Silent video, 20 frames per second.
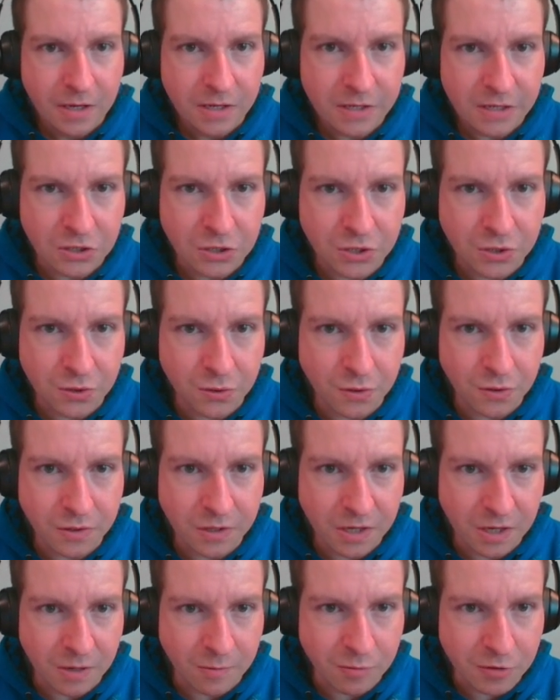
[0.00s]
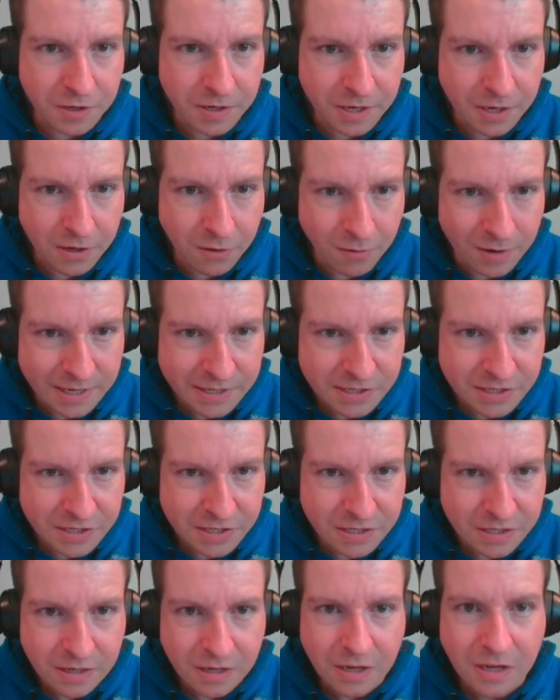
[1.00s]
So I'll show you the completed
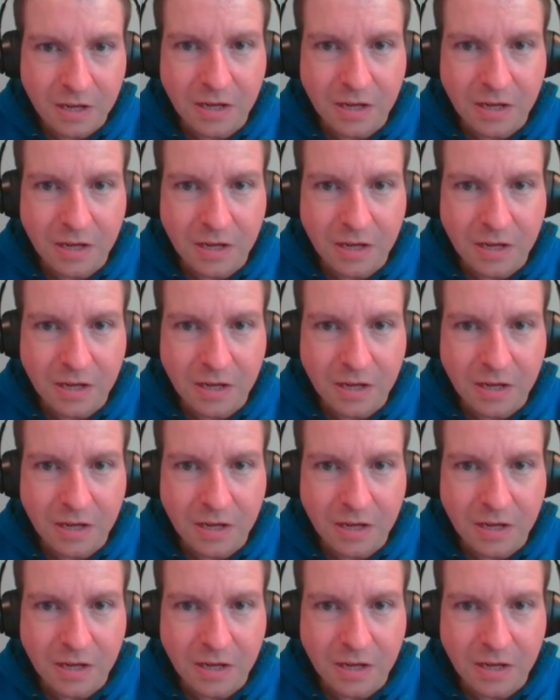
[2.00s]
quests.